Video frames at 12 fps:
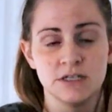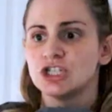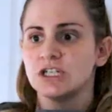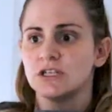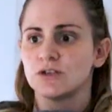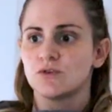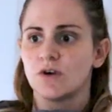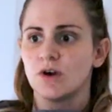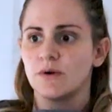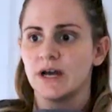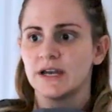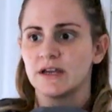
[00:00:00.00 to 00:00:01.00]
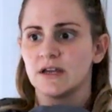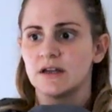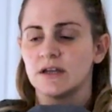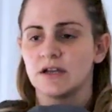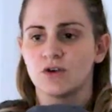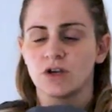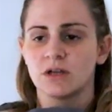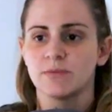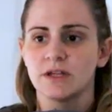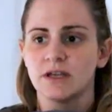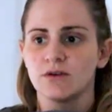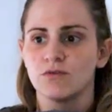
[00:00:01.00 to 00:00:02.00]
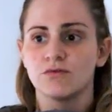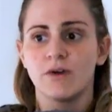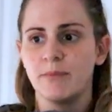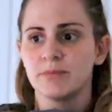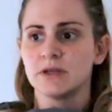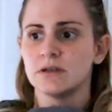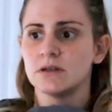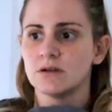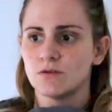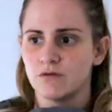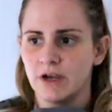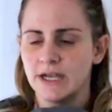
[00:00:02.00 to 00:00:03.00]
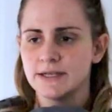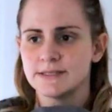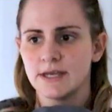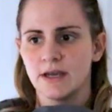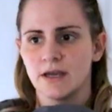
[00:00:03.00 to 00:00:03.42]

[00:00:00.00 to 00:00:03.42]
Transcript: She did grow at an incredibly rapid rate.